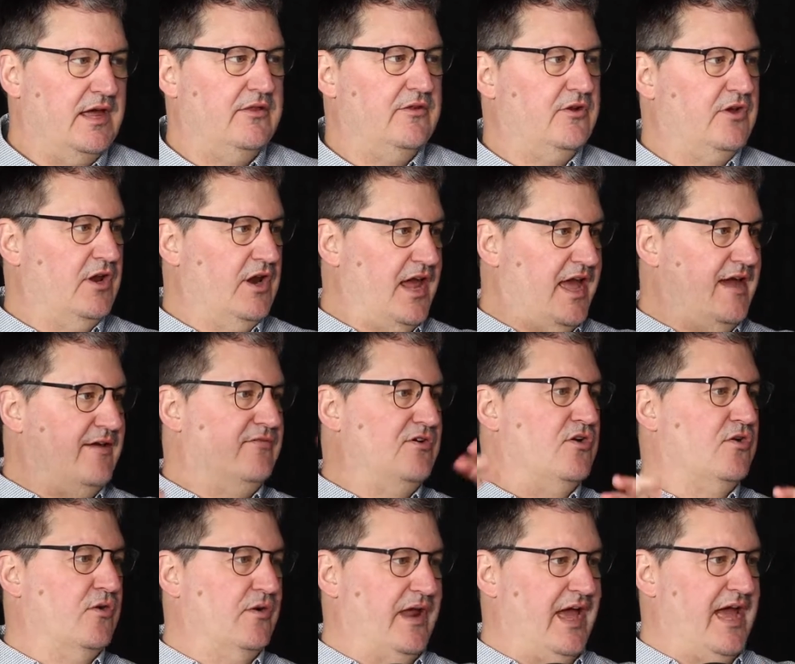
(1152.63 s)
Now they're going to have
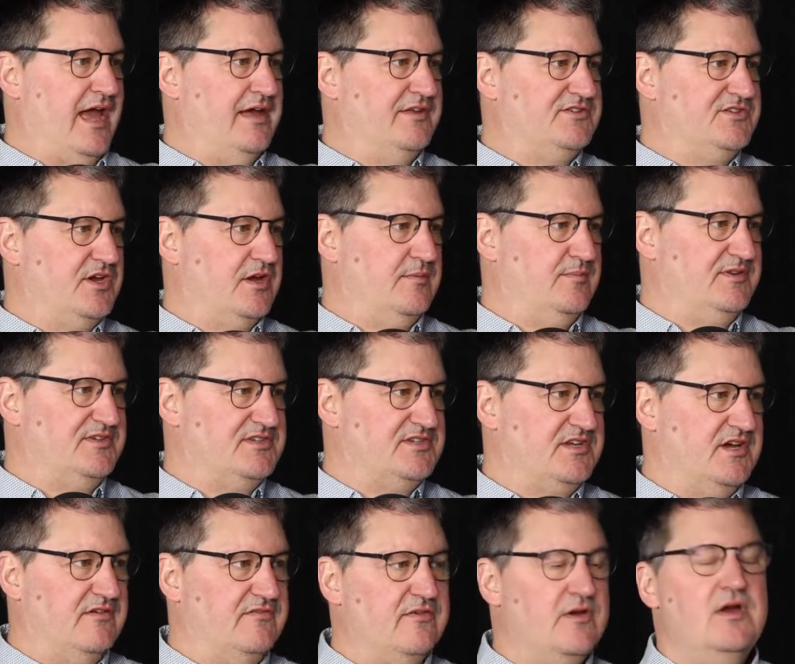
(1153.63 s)
your own ads on them and
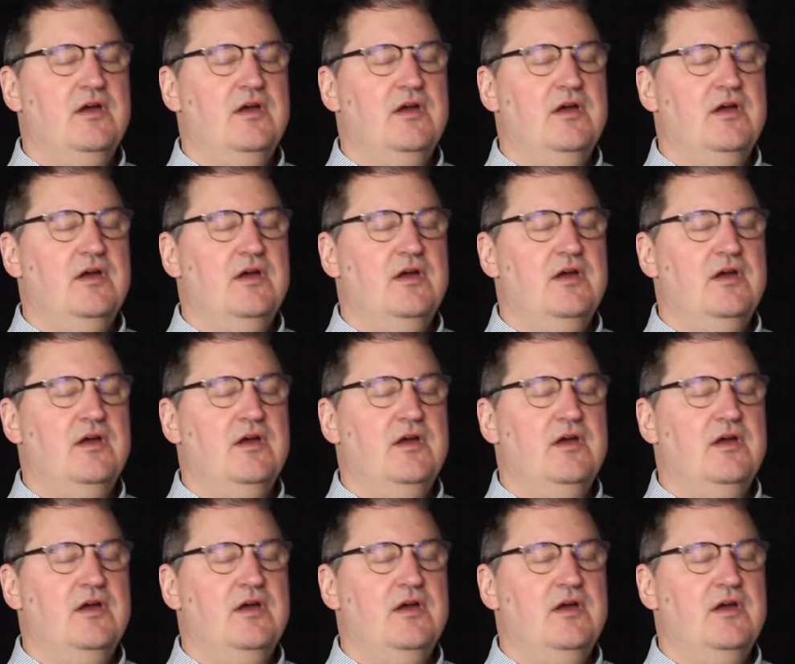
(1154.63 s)
stuff.